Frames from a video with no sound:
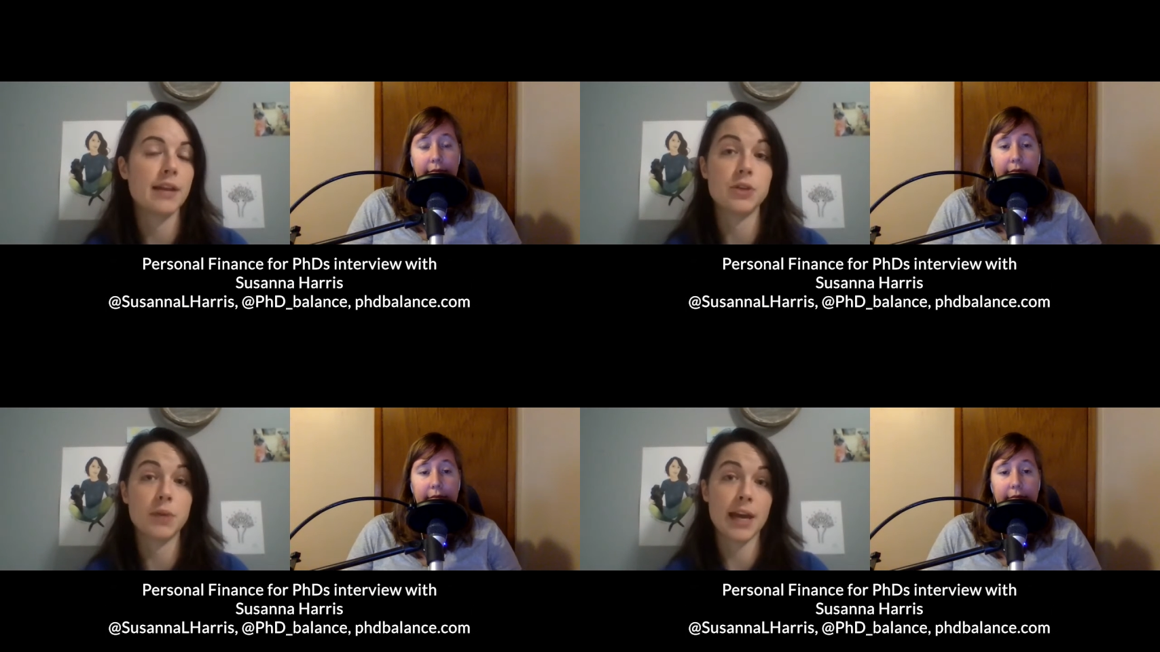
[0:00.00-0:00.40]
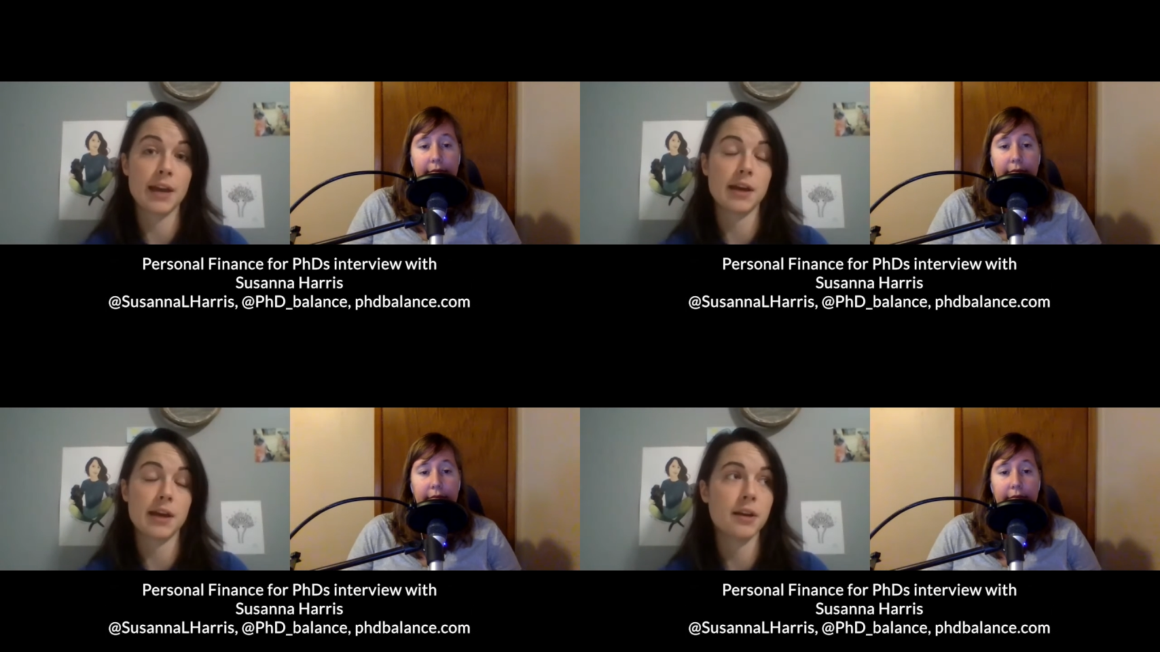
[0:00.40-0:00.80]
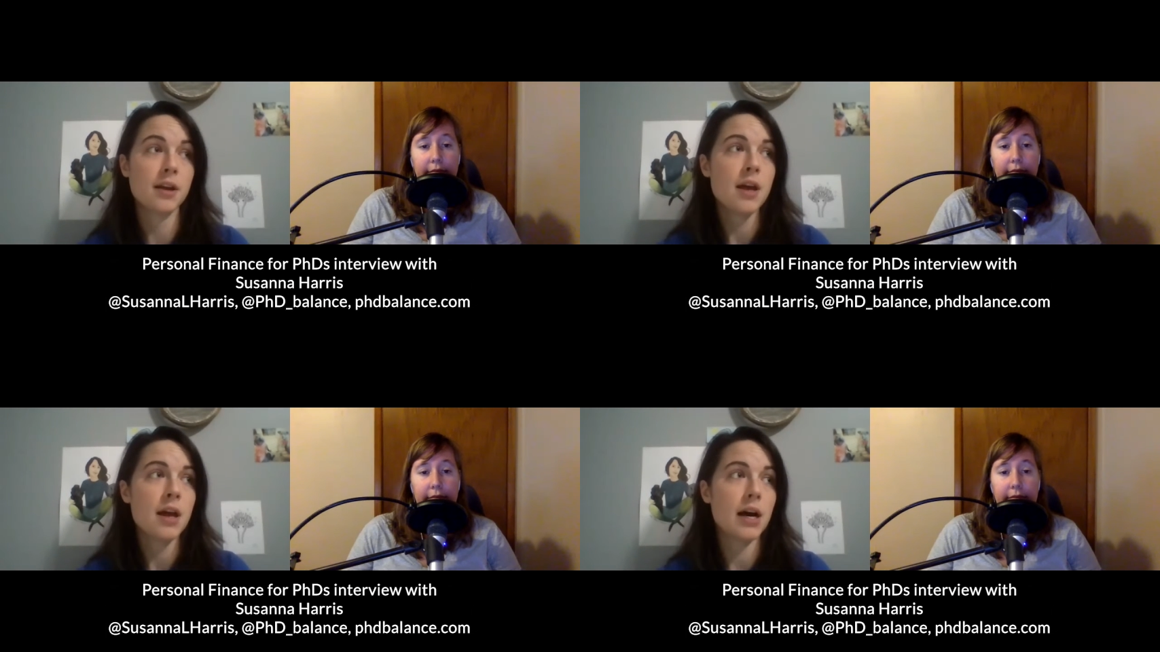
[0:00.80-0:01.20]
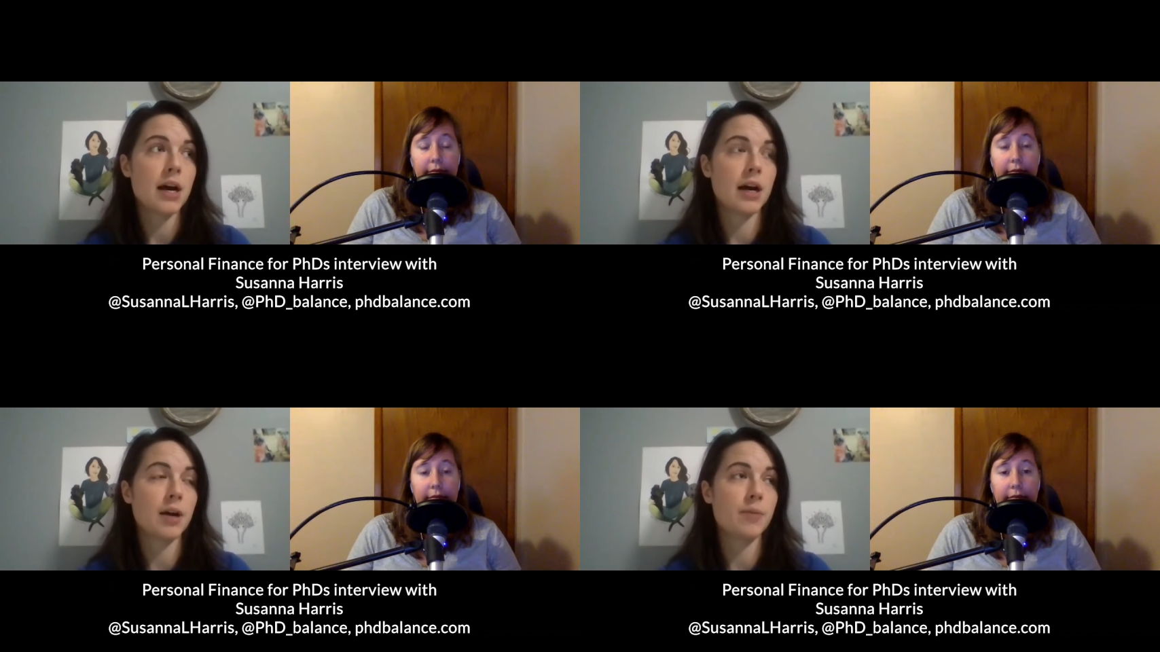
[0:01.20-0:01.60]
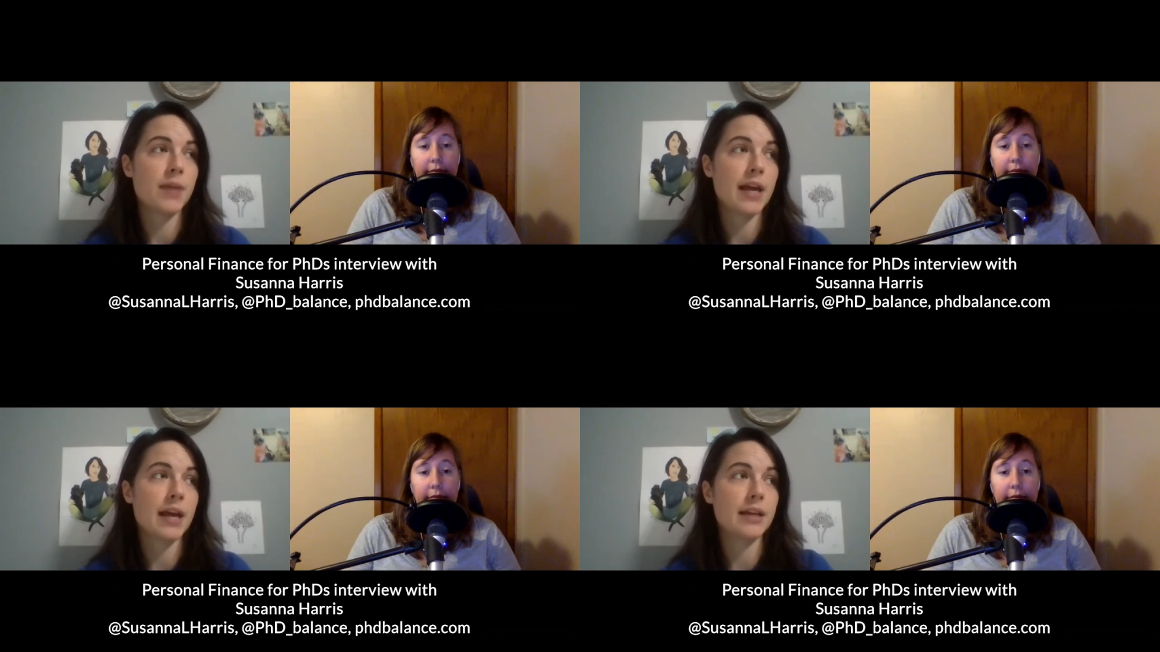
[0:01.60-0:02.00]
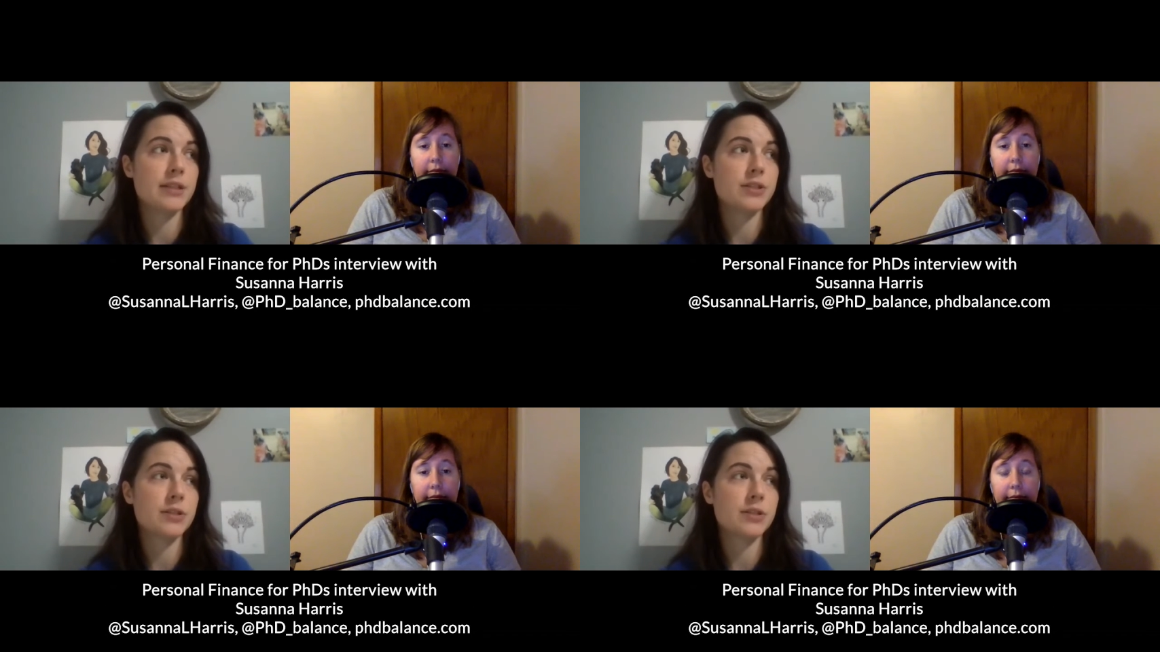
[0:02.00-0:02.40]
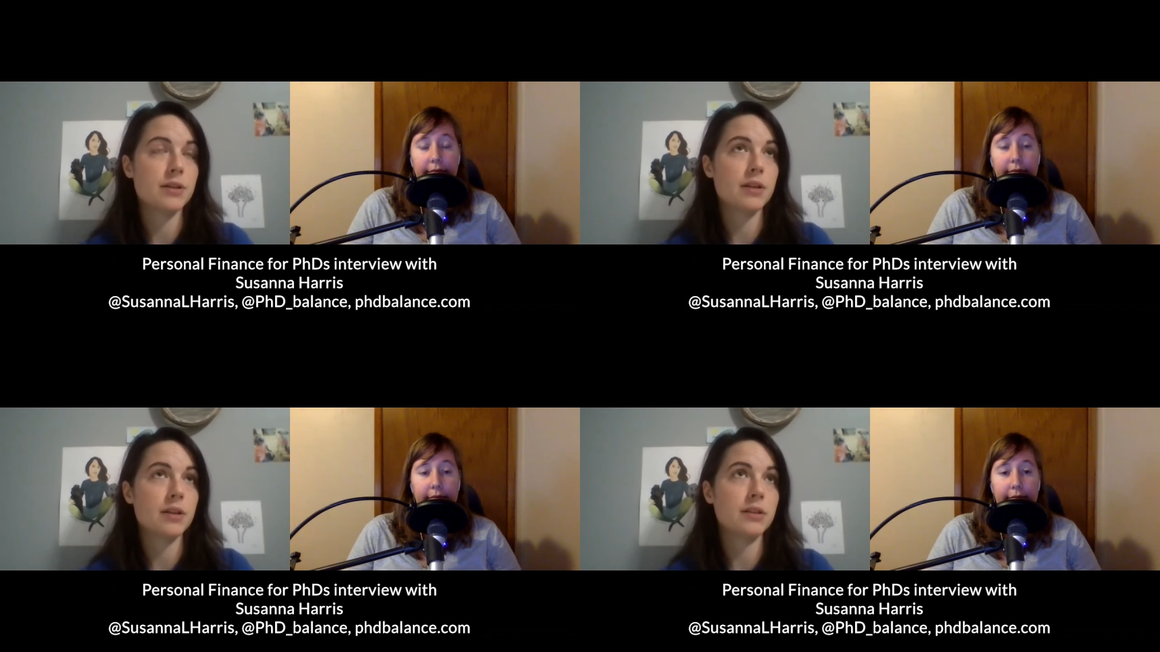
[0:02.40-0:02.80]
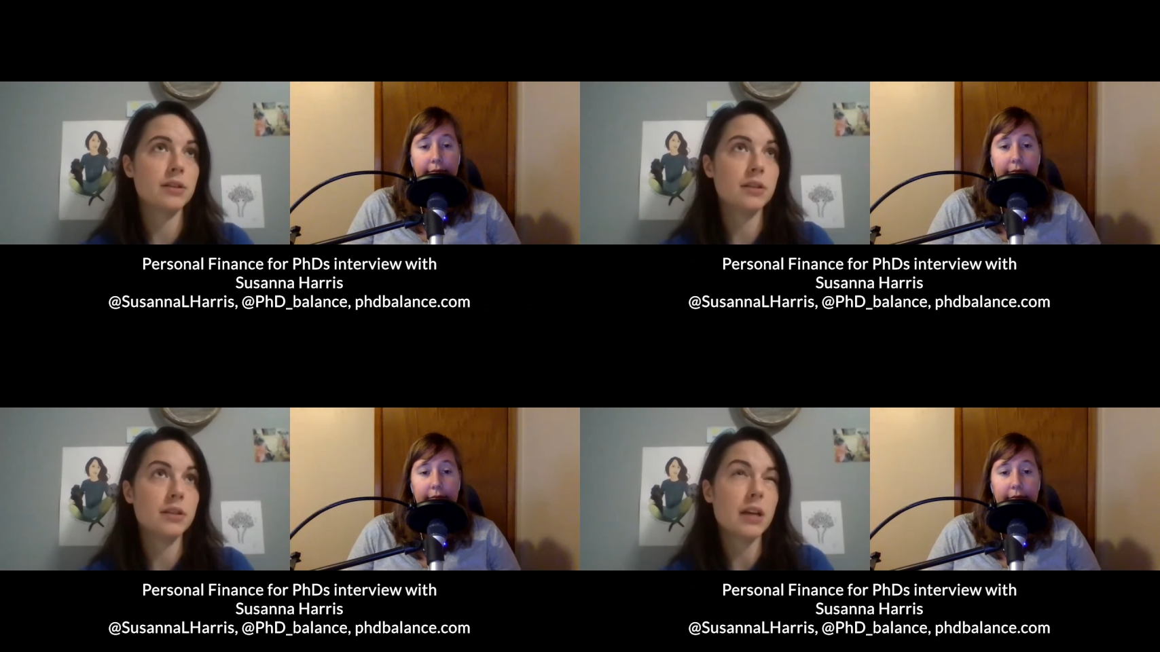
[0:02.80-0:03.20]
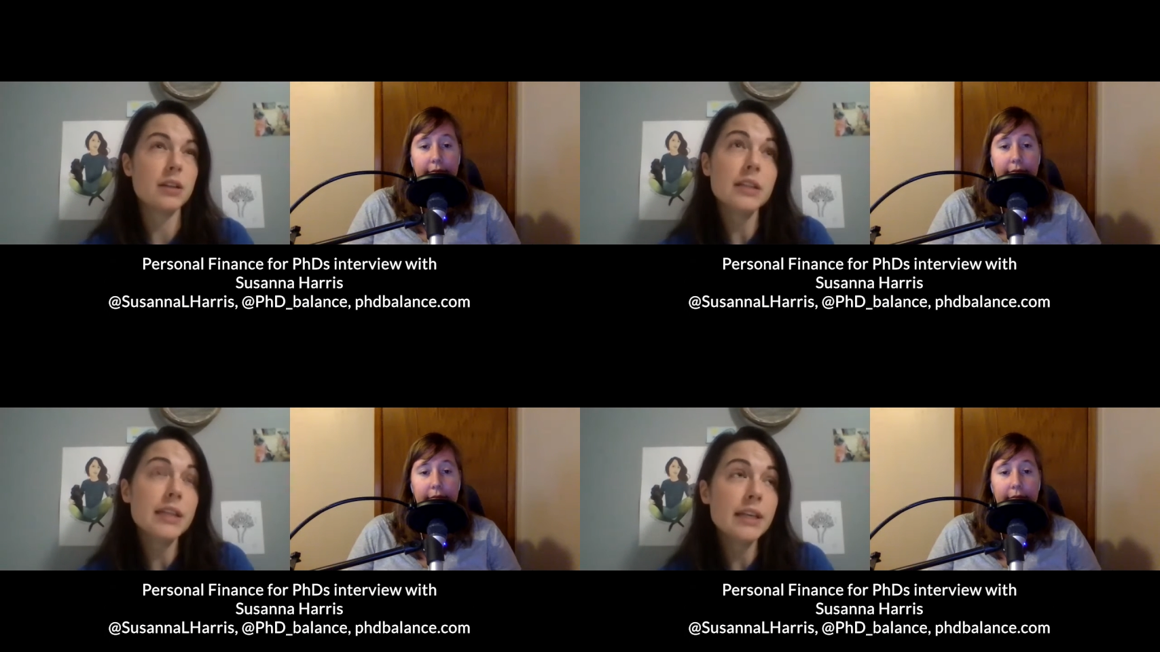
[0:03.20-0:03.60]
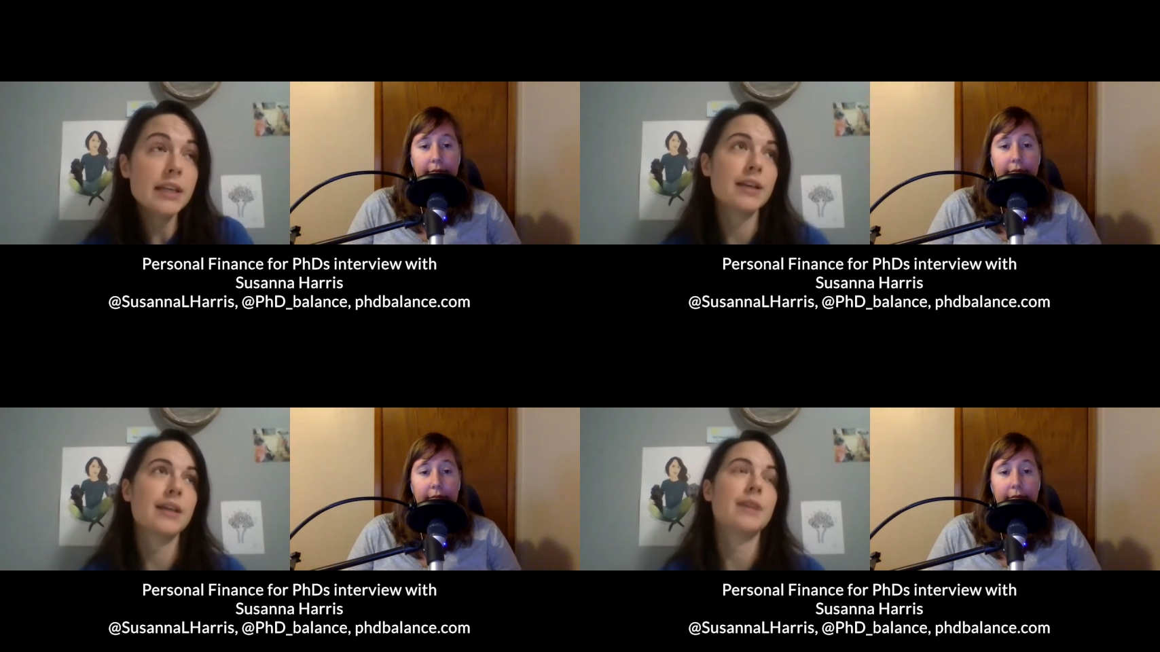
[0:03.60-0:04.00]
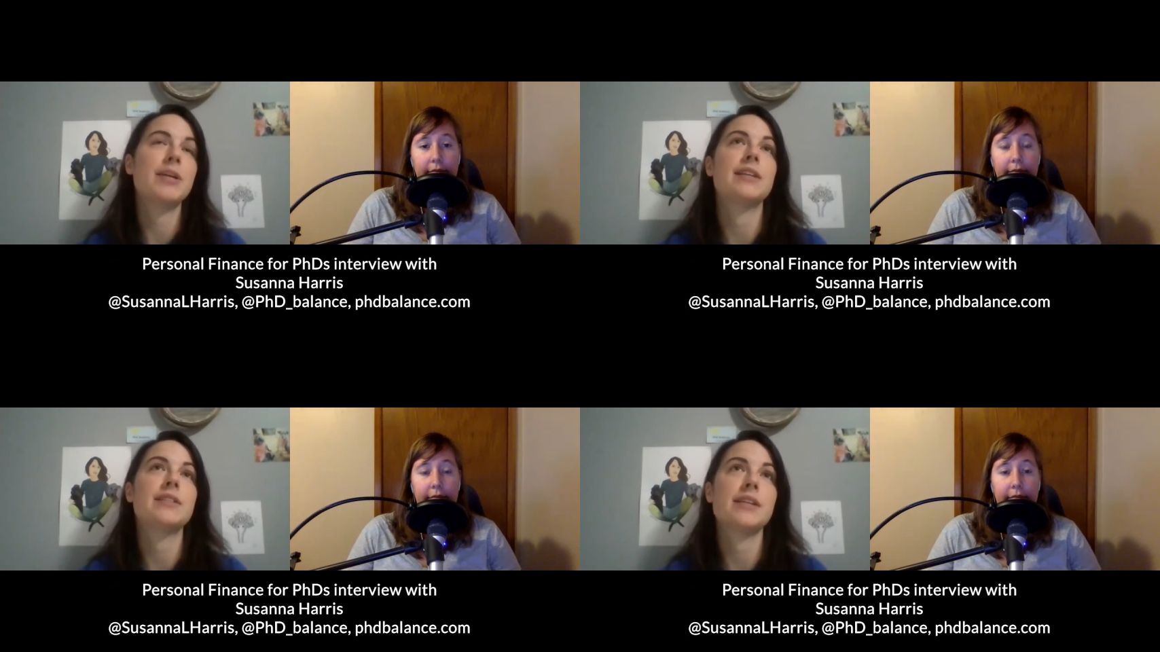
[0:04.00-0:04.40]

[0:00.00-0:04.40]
Speaker 1: that you can. Um, and luckily i mean it's